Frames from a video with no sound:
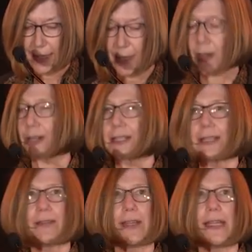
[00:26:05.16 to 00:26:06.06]
and
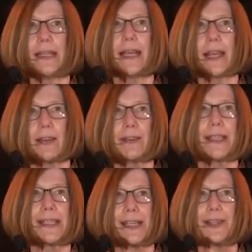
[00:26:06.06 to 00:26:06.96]
RTVing
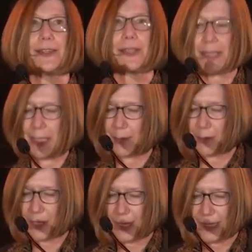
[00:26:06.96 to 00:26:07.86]
every single
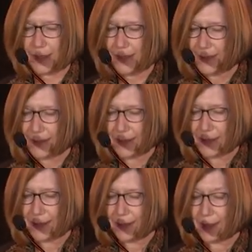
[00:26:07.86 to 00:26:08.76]
seam line.
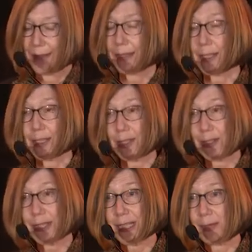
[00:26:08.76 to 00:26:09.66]
The
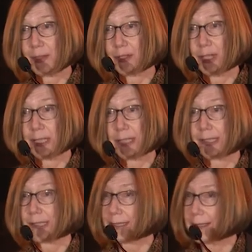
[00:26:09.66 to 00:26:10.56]
suit
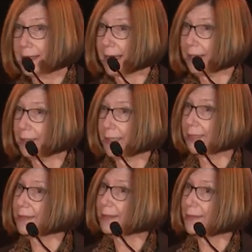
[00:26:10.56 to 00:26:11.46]
seamstresses,
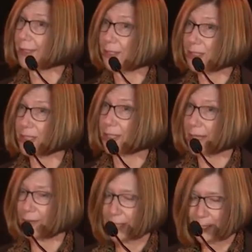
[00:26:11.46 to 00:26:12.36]
Helen, you still
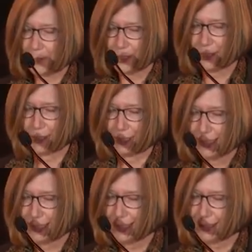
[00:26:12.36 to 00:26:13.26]
have an
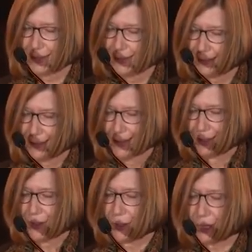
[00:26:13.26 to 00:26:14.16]
opportunity here,
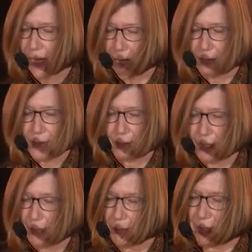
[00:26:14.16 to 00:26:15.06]
who
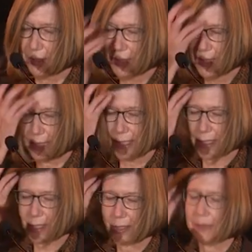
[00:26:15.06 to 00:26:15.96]
carefully built each
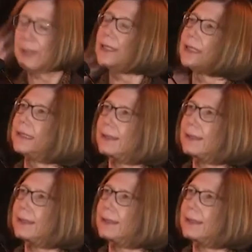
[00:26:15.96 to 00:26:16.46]
suit.